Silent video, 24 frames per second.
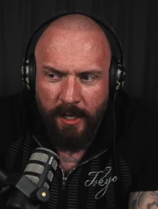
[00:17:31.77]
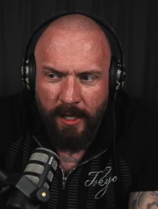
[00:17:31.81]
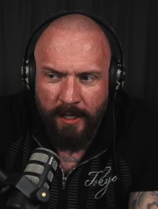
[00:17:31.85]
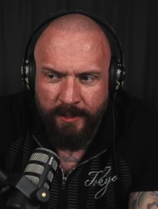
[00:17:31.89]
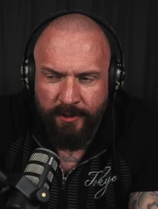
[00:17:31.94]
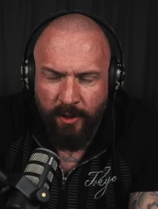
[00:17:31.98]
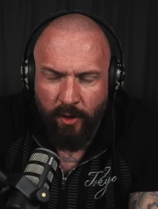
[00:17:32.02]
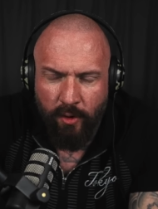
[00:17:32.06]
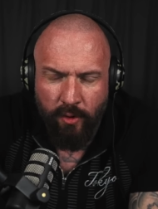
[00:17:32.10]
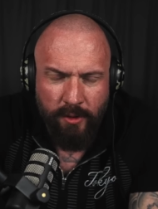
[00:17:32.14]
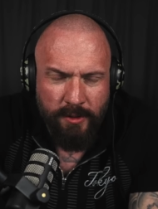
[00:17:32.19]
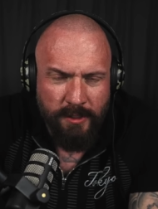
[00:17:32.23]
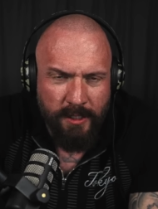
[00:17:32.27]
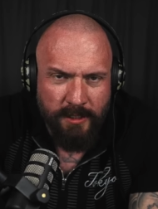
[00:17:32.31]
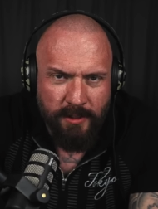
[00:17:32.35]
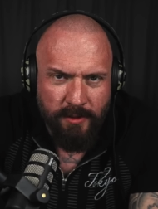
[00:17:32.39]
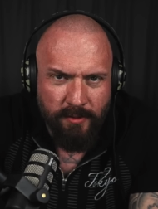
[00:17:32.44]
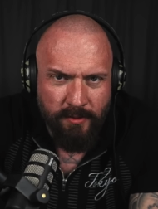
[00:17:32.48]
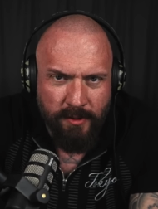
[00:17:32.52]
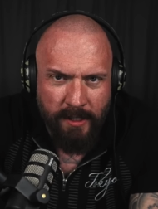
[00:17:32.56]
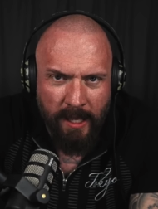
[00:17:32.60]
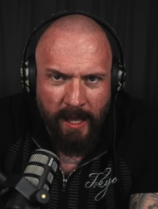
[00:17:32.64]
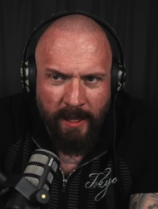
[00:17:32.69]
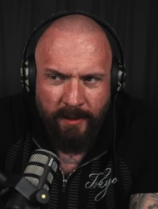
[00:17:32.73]
The older
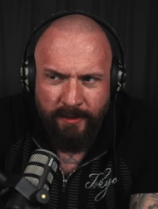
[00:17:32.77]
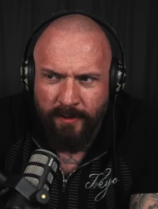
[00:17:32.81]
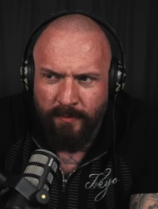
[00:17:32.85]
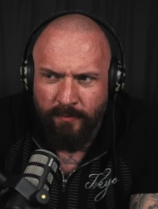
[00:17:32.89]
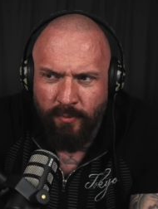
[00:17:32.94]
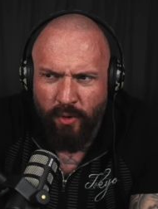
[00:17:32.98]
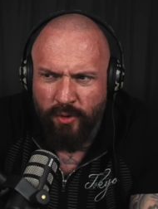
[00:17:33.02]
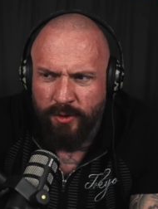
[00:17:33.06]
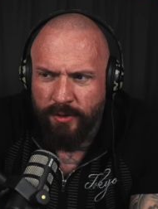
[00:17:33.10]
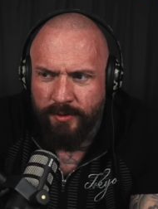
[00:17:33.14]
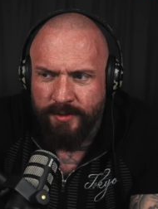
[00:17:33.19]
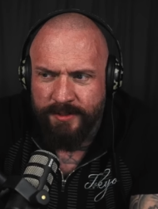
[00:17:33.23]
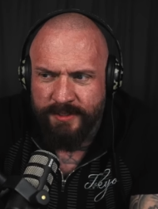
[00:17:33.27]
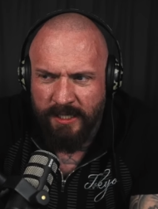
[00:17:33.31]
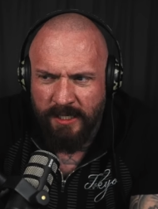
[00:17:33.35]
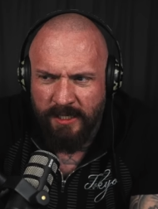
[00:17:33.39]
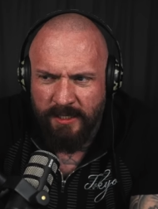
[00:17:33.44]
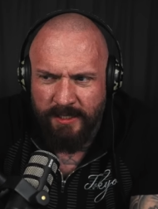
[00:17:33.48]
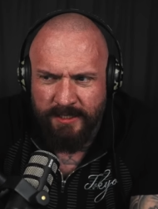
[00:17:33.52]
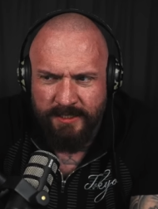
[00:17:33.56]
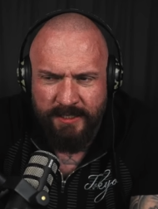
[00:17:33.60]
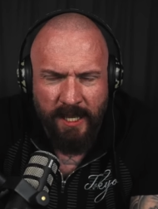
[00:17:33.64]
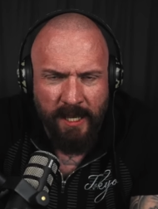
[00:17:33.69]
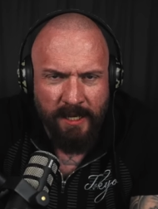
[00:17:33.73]
you get, the more you see
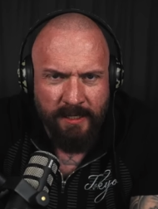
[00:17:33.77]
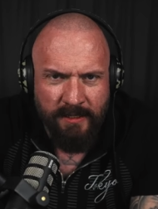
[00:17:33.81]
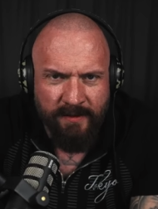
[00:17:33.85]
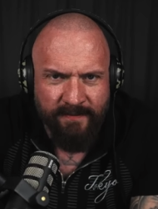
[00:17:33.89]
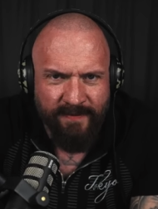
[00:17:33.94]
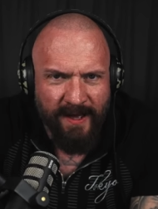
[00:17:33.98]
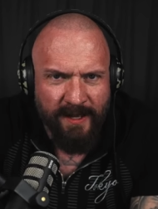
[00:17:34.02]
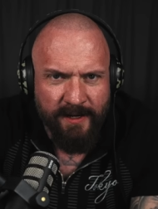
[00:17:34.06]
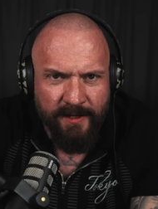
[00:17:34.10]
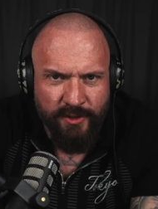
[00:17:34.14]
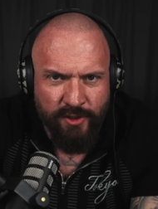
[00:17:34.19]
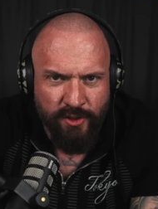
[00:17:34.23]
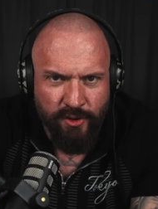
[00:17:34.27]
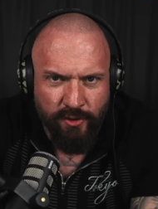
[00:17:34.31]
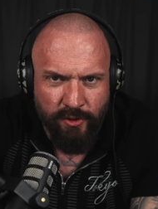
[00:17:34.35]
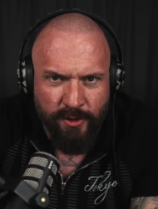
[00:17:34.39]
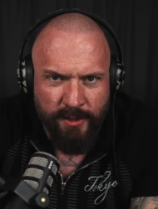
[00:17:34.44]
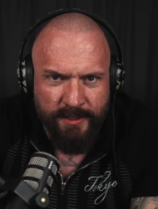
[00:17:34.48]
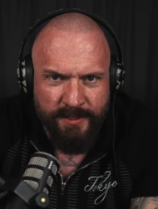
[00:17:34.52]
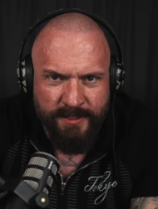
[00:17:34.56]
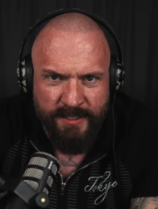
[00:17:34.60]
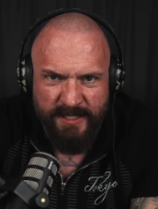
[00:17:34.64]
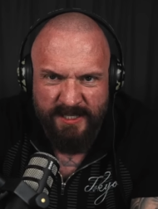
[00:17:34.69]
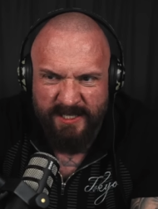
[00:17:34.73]
this kind of attitude
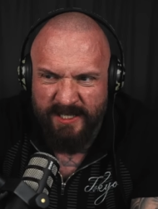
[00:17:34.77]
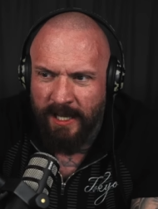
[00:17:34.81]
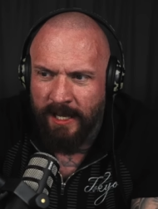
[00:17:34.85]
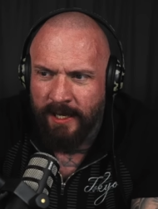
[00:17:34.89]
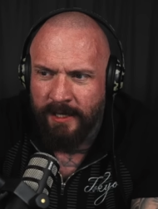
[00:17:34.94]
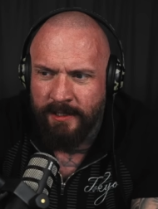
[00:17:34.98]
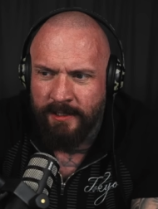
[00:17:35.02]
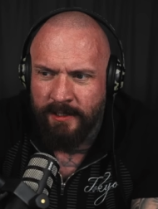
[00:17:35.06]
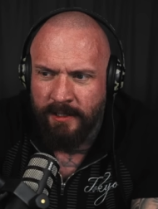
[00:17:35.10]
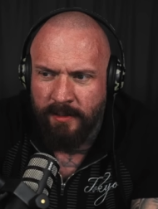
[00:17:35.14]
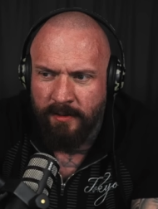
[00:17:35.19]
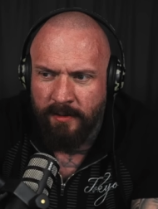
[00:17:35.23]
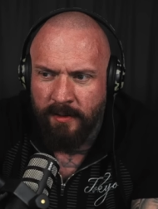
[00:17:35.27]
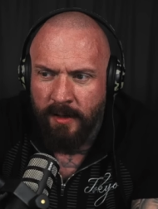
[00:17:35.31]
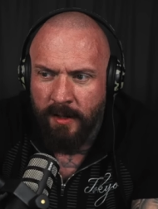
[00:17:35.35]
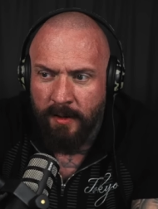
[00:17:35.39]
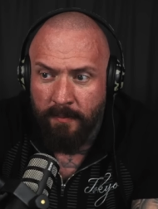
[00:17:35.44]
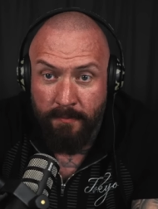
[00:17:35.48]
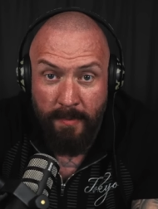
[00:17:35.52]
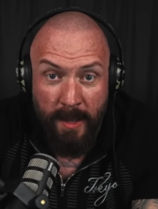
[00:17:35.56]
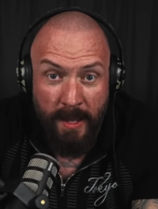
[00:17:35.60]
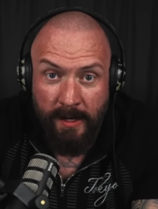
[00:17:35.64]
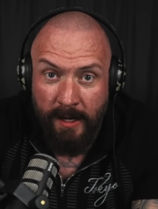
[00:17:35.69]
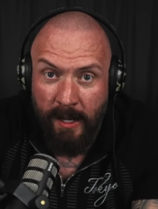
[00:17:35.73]
in society,
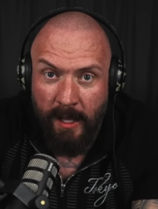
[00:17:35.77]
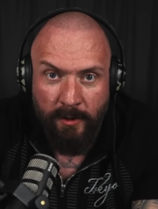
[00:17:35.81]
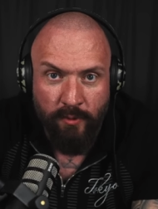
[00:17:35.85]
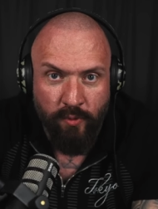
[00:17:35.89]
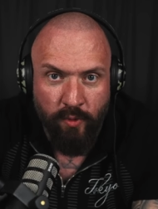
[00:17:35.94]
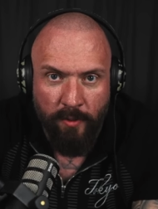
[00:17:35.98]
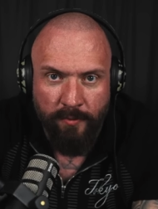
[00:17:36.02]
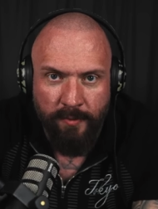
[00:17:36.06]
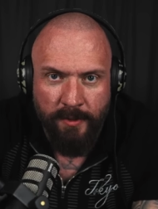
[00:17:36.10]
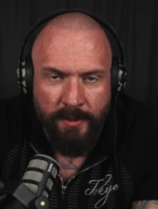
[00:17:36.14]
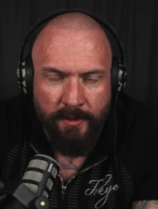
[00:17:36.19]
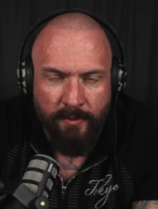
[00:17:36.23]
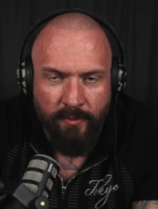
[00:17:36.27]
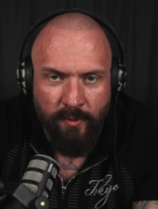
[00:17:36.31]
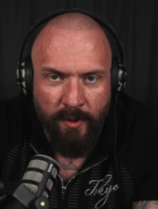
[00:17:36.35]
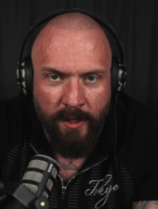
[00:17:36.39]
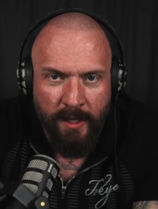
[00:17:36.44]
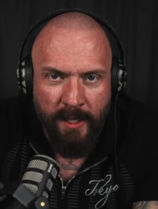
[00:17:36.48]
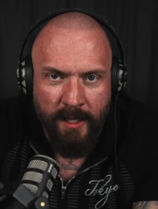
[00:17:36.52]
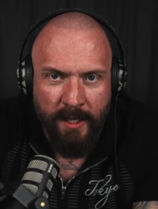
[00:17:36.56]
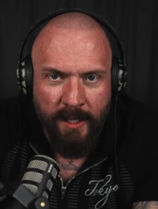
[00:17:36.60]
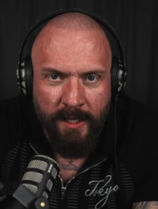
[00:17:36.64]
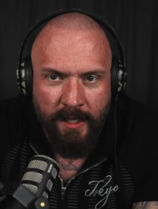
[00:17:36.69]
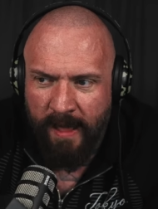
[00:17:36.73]
men and women,
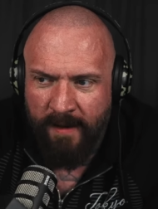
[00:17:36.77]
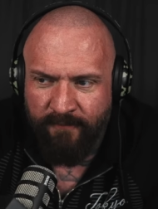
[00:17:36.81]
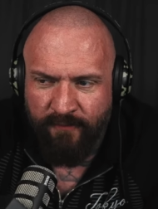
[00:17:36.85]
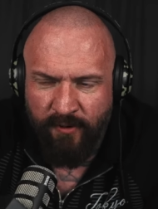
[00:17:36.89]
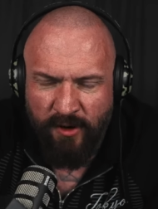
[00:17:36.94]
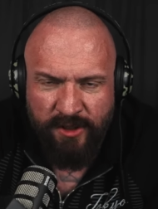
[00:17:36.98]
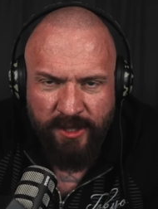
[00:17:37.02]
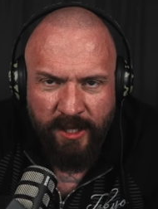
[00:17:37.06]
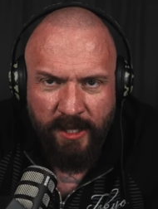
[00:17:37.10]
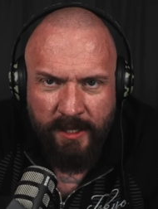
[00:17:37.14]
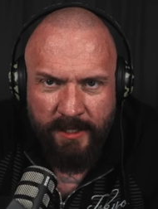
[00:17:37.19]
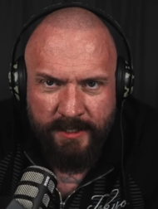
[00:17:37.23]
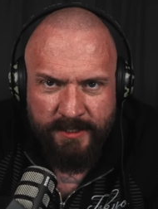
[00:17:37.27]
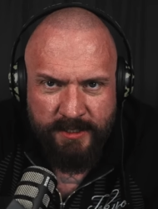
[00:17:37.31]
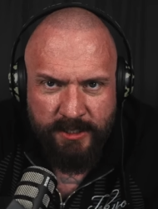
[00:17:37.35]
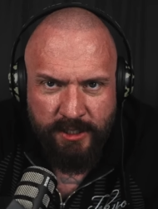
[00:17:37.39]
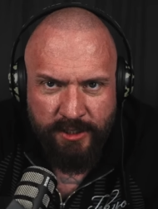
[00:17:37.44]
where everything is